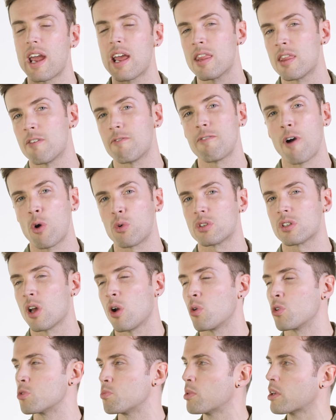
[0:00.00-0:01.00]
in the
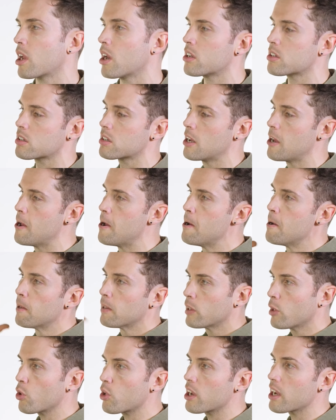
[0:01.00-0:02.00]
photos because
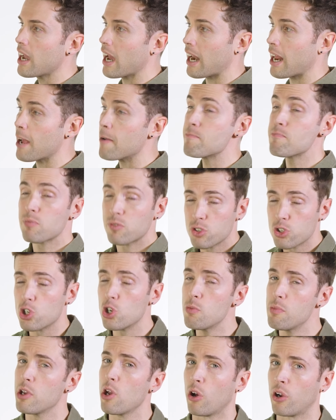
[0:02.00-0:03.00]
looking at it, to be